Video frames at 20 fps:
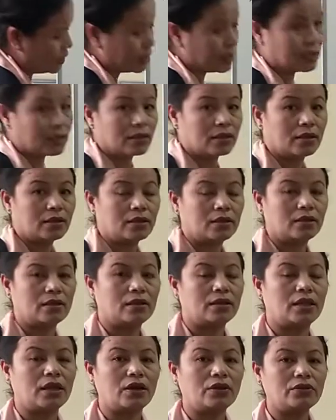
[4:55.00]
N.
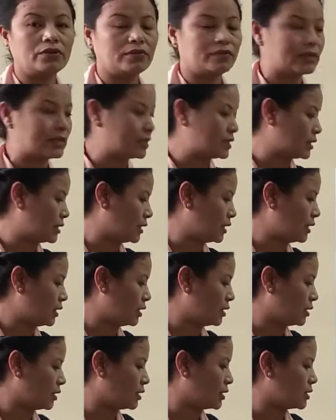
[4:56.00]
Now you will
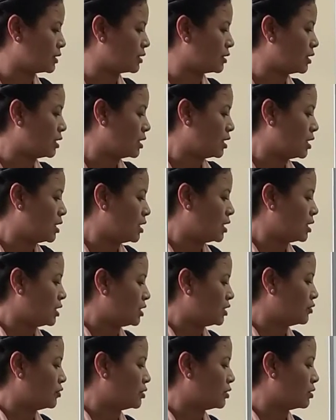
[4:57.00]
see that
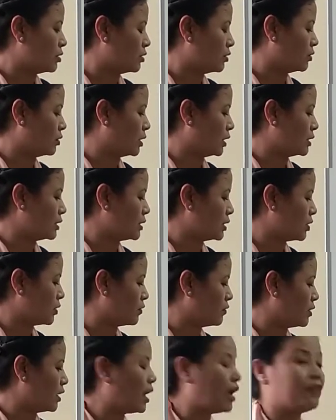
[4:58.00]
you can say
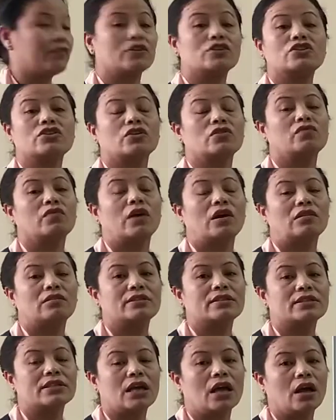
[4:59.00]
you will have a short
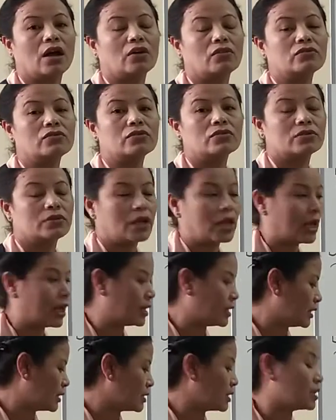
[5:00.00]
vowel sound
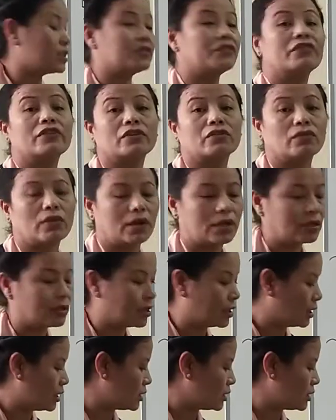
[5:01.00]
and it's a different one.